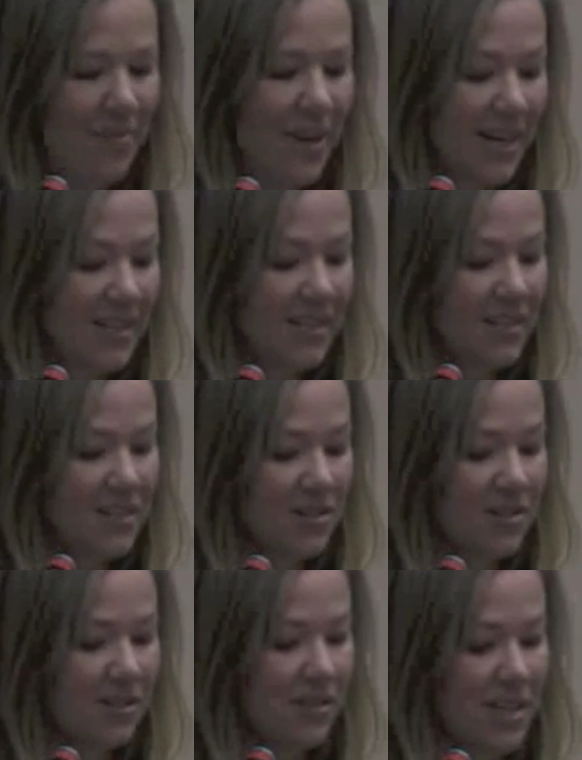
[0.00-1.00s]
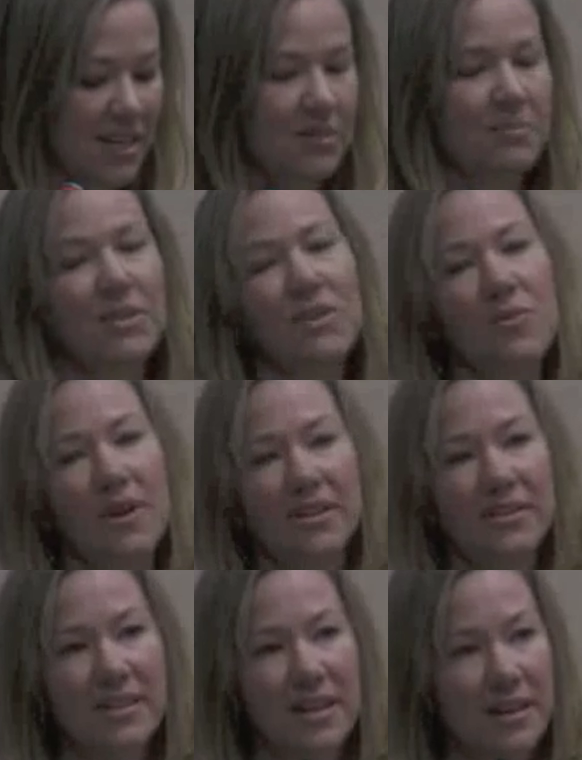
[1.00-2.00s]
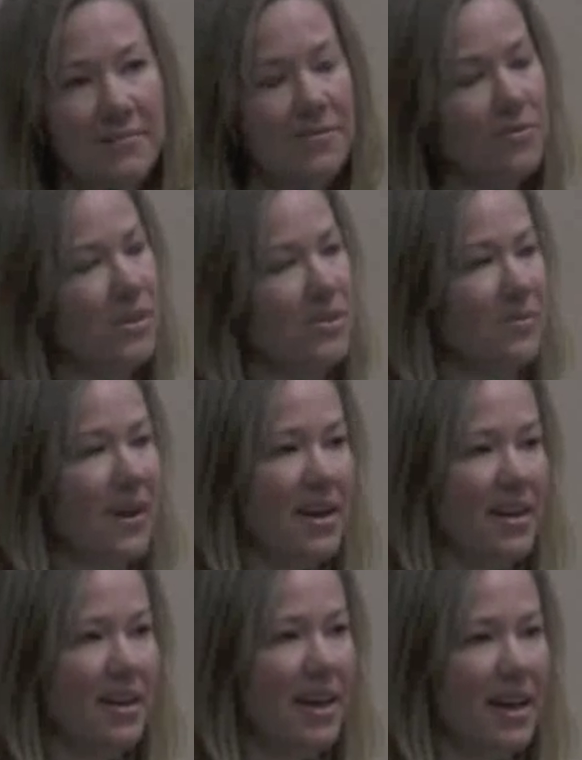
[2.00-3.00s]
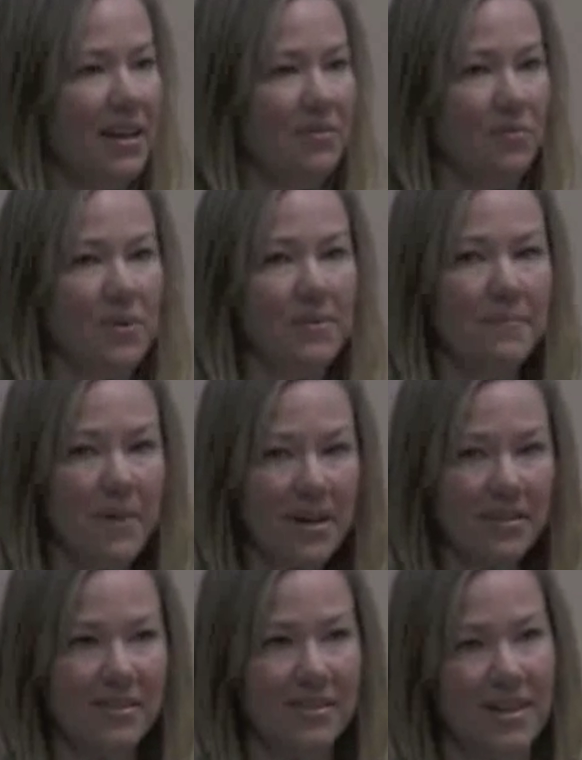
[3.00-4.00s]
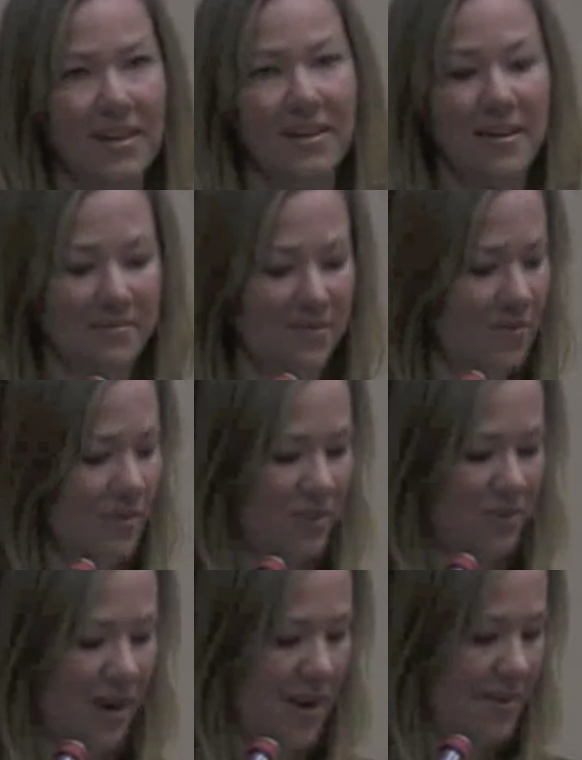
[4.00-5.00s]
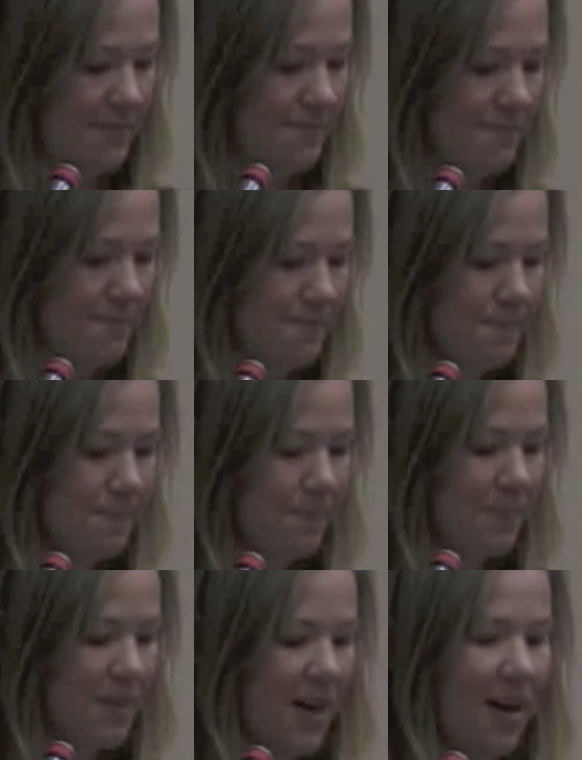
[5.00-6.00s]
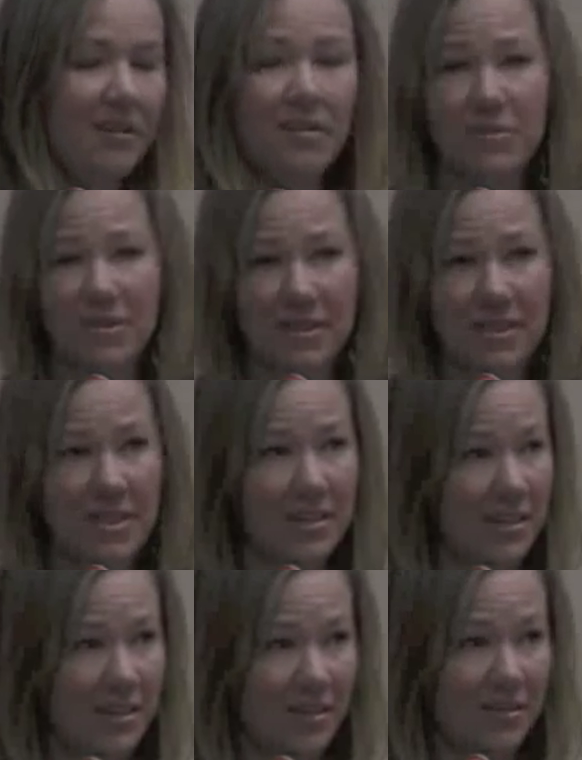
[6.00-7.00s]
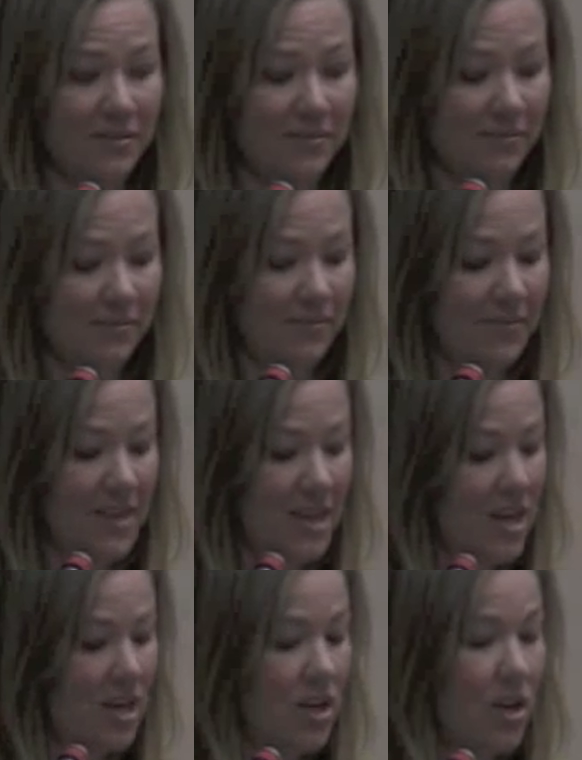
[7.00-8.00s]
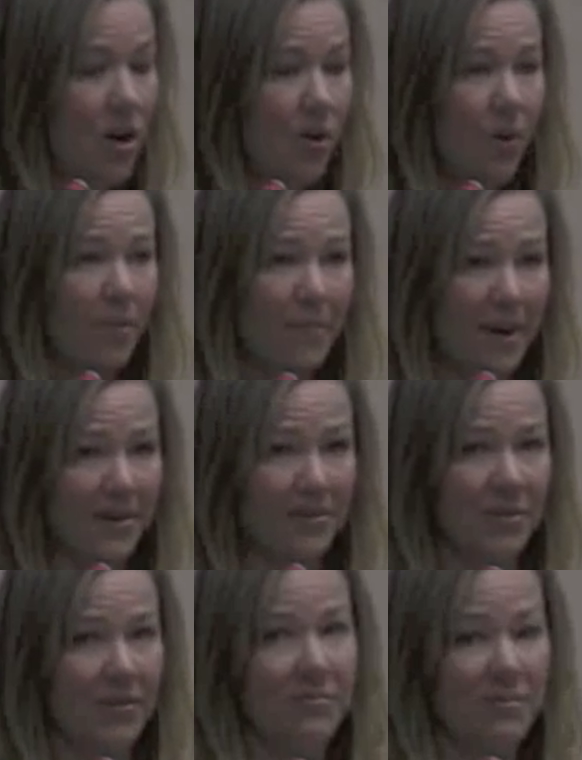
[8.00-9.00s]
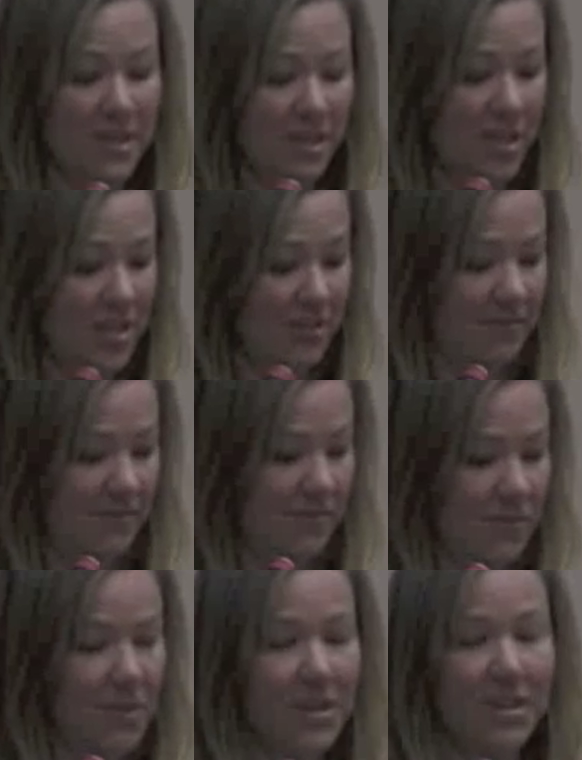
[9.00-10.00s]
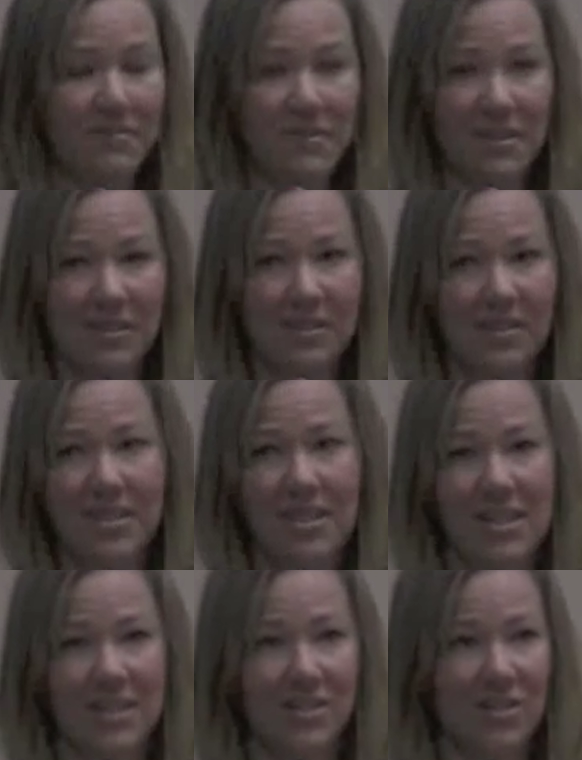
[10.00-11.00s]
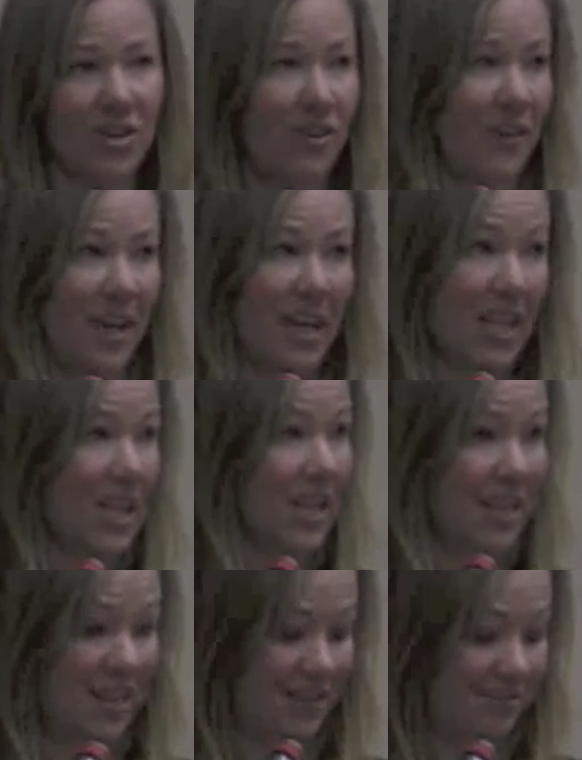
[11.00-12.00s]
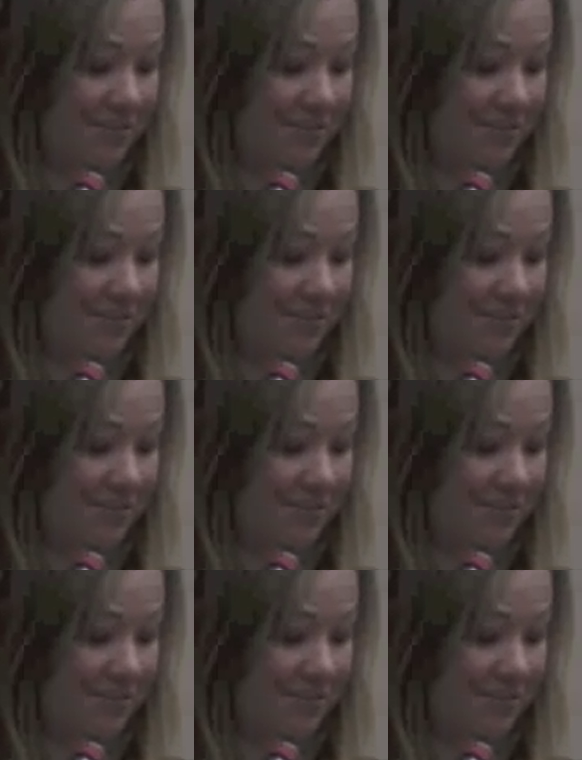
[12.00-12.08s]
But I still desperately want to stand up for what's right, and we must stand up for what's right. I live with a teenager. No amount of preaching will convince a teenager of anything.